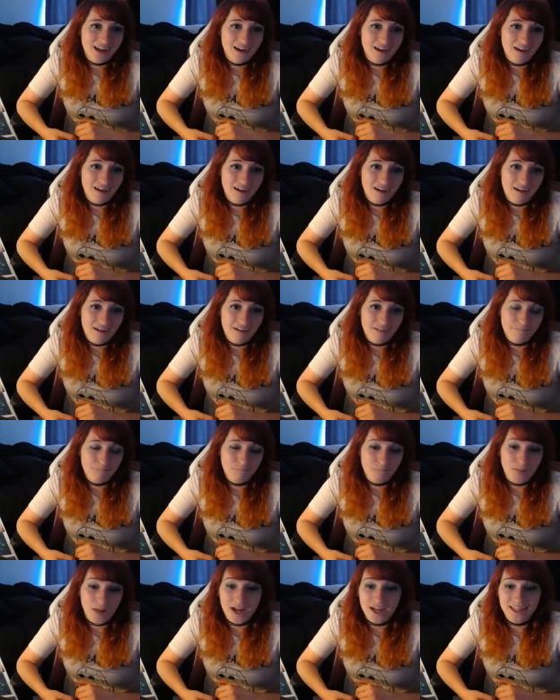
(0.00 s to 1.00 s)
Um,
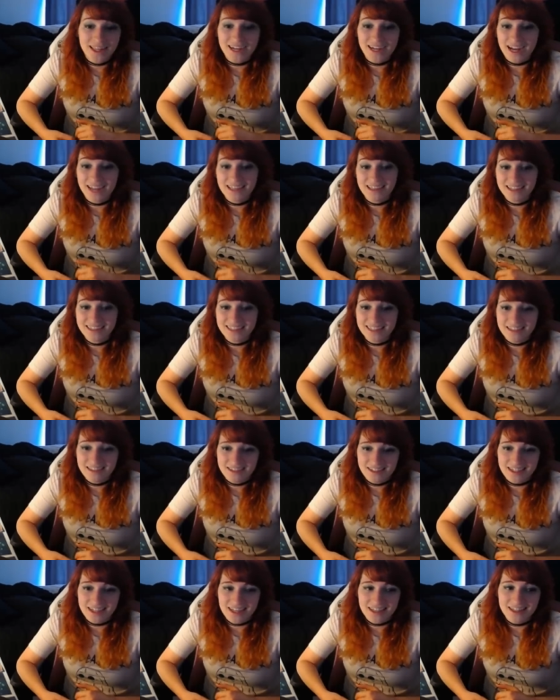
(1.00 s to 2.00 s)
I like I like that they
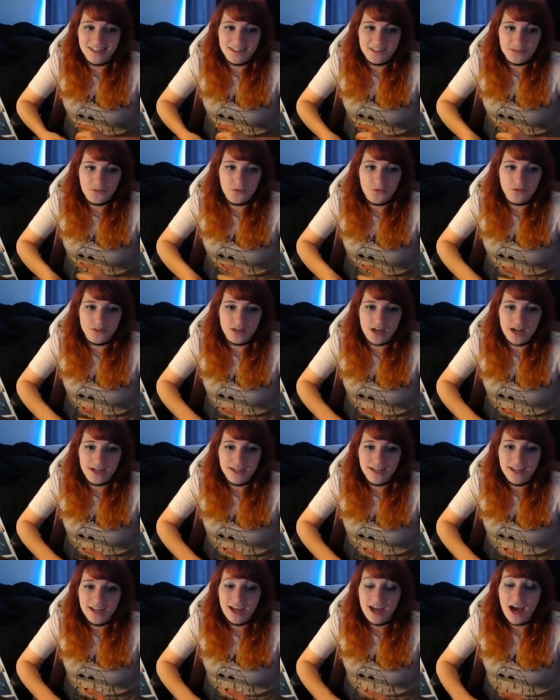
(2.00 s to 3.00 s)
did. I think it's a cool nod.
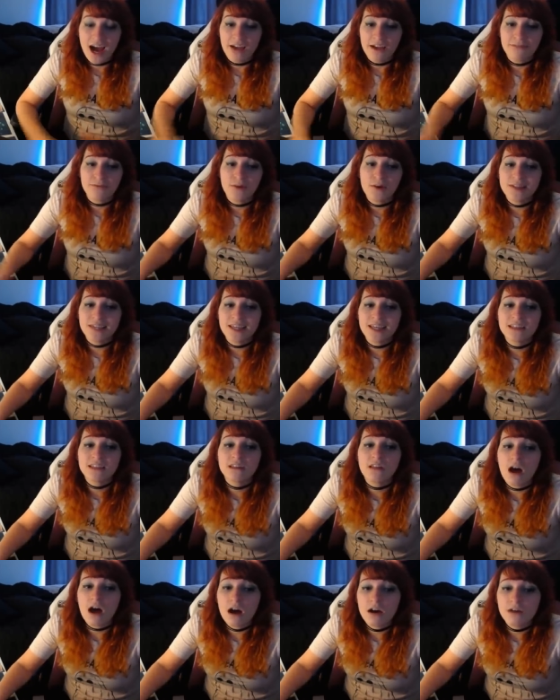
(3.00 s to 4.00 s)
I fucking
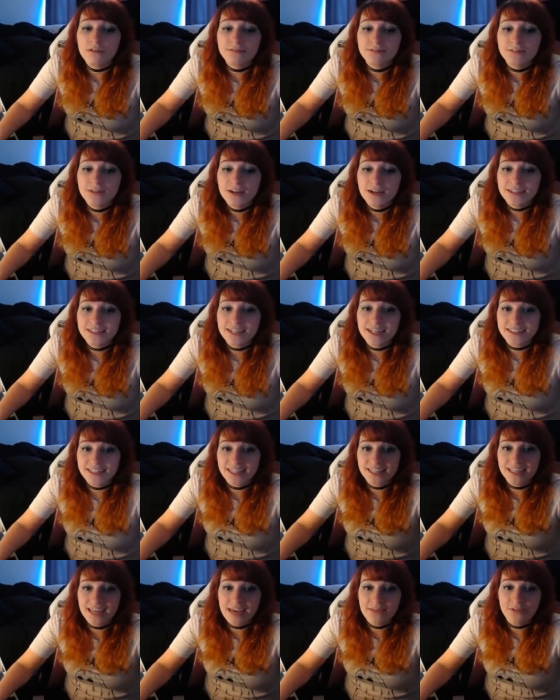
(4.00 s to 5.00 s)
love that they
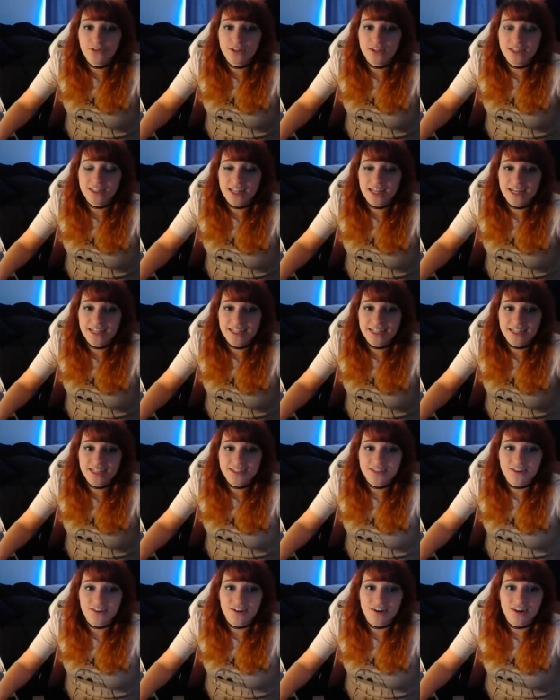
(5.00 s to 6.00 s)
gave her the lightning
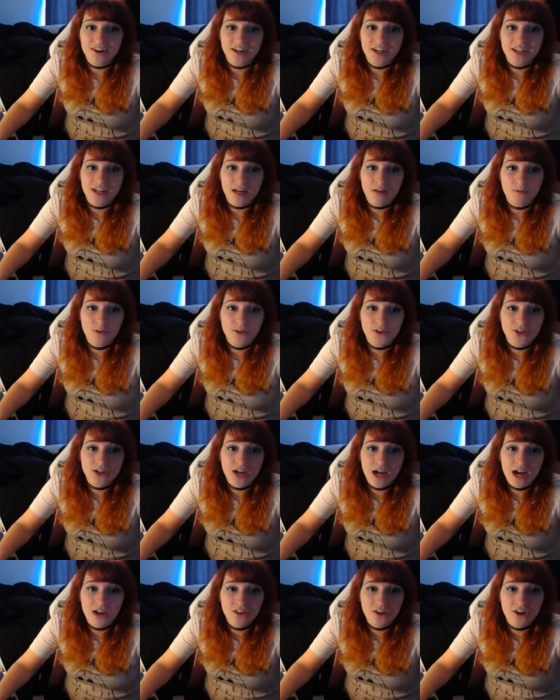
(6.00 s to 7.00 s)
scar, and I wonder
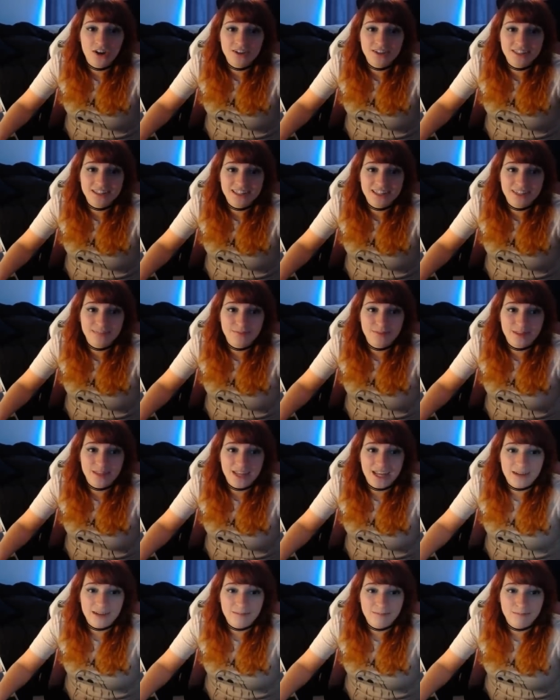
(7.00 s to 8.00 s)
how long that they've been
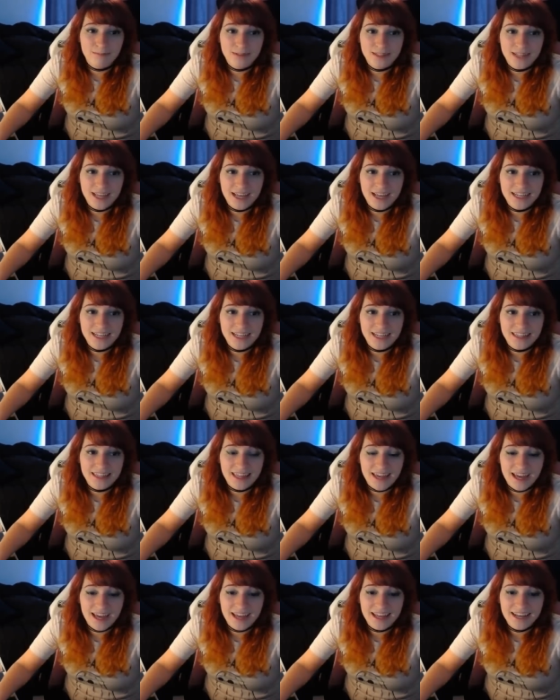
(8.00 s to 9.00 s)
like planning
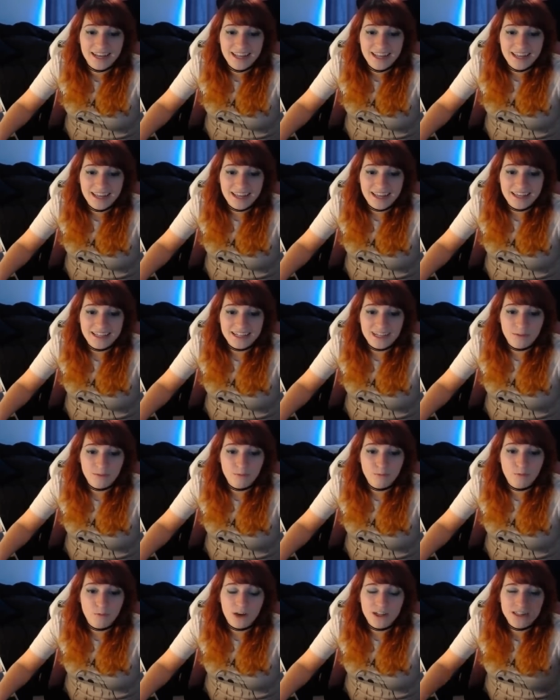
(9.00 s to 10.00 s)
that. And I
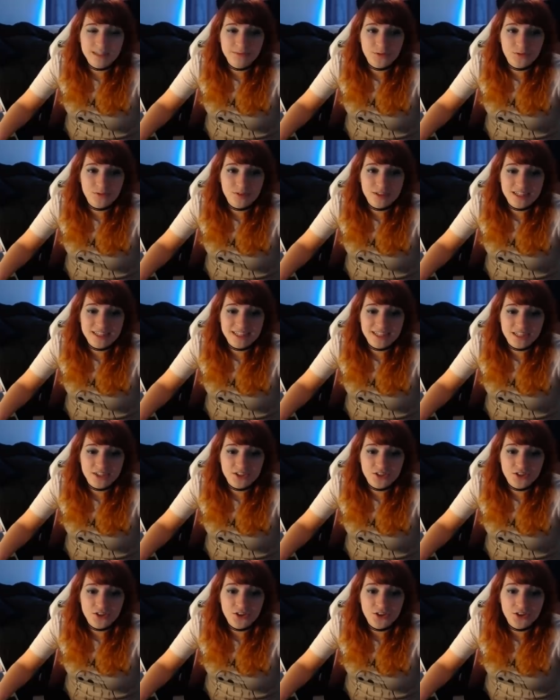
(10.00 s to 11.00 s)
want them to release like a
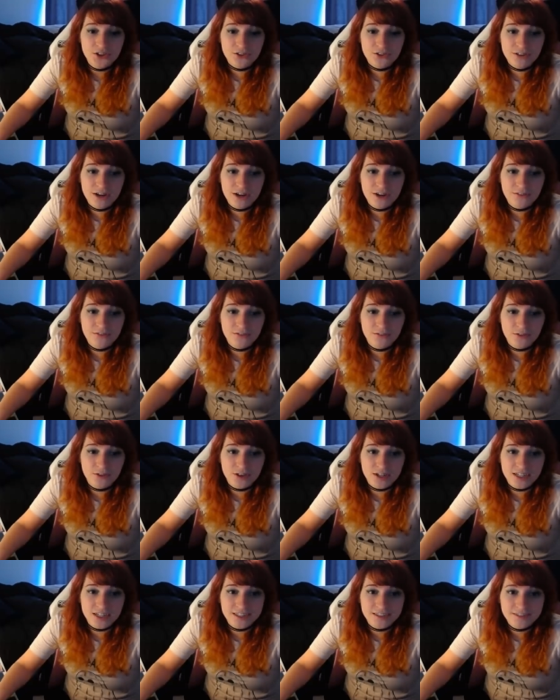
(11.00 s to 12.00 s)
turnaround
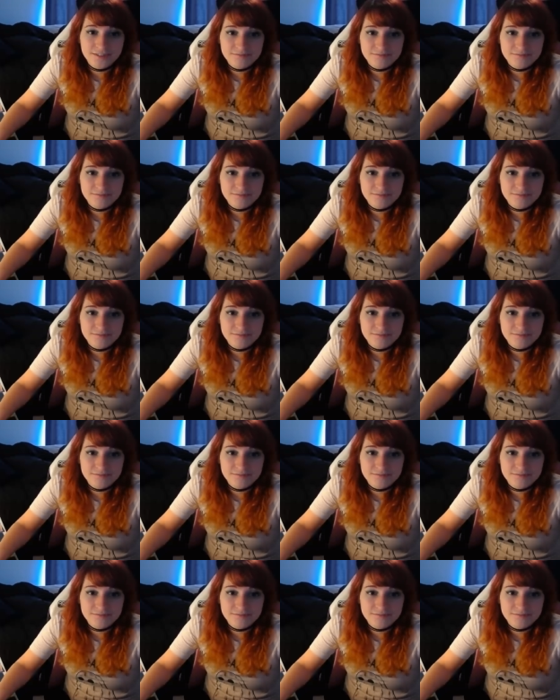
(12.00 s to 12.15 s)
for it.